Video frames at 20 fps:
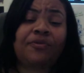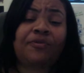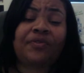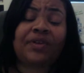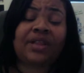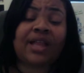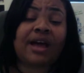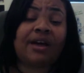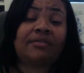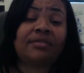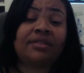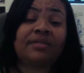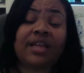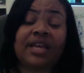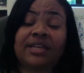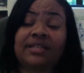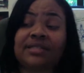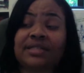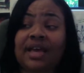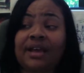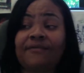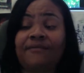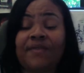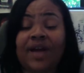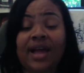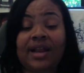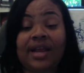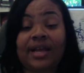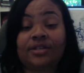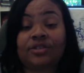fill out things like
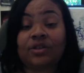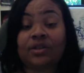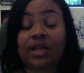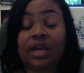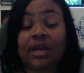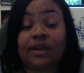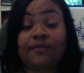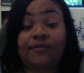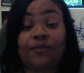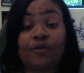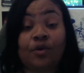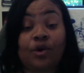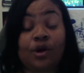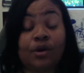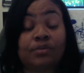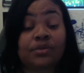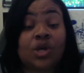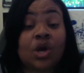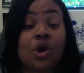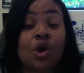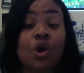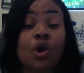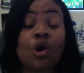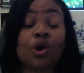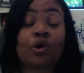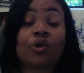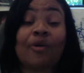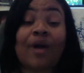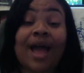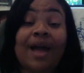financial aid forms, or
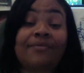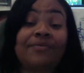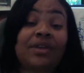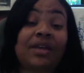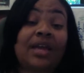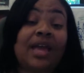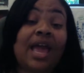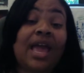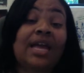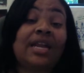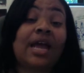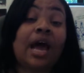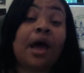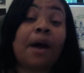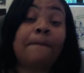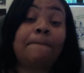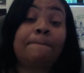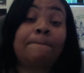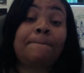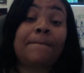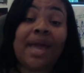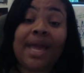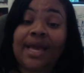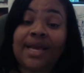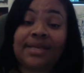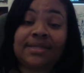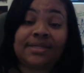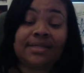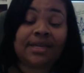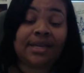crafting an
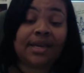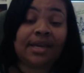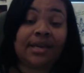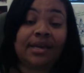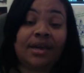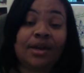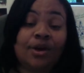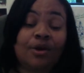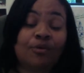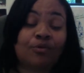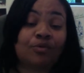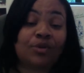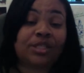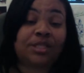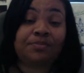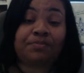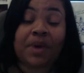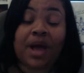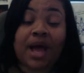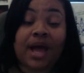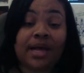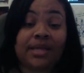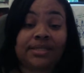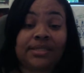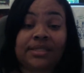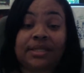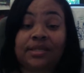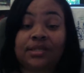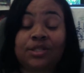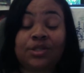amazing
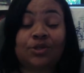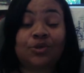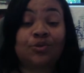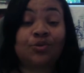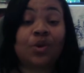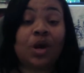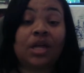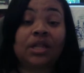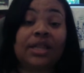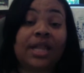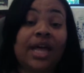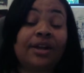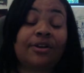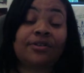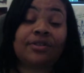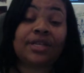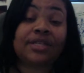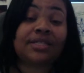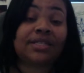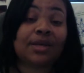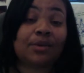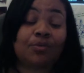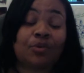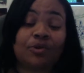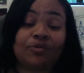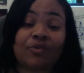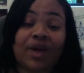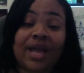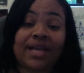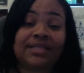response to a letter that
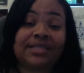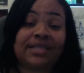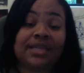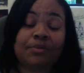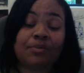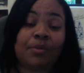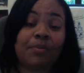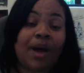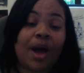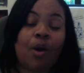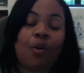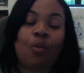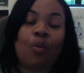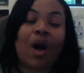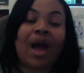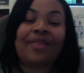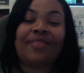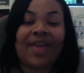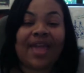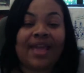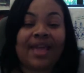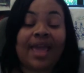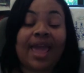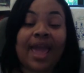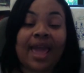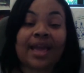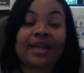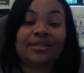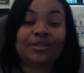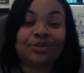someone writes them about why they
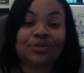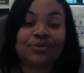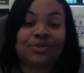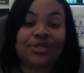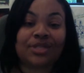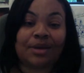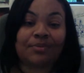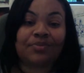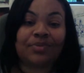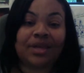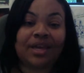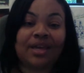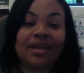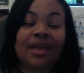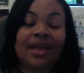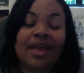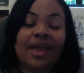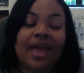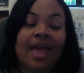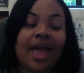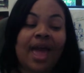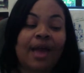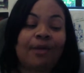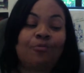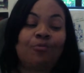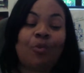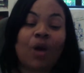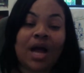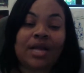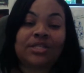can't do something.
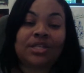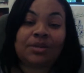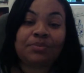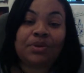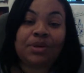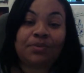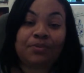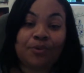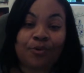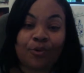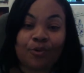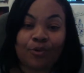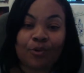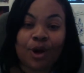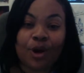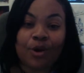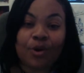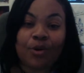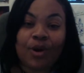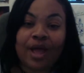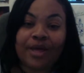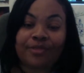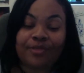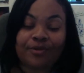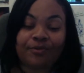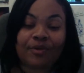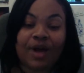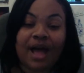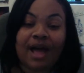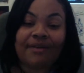And watching people grow and
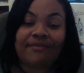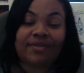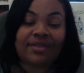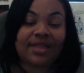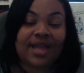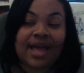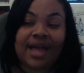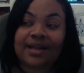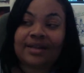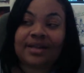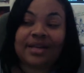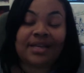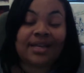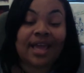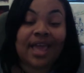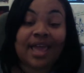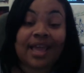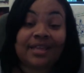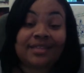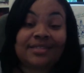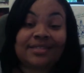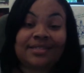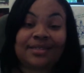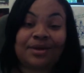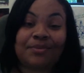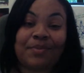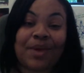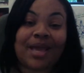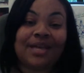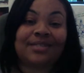thrive in that, it's
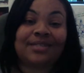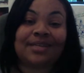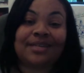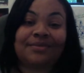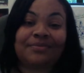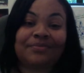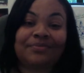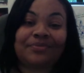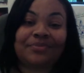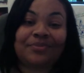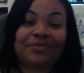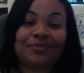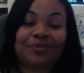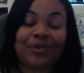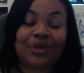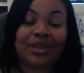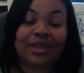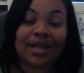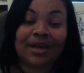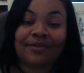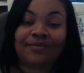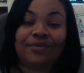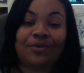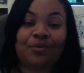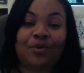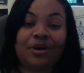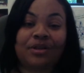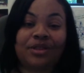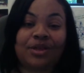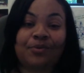amazing. We love the
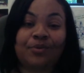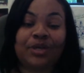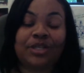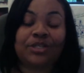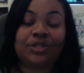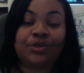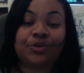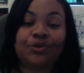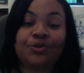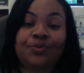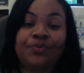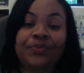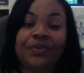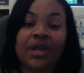work that we do.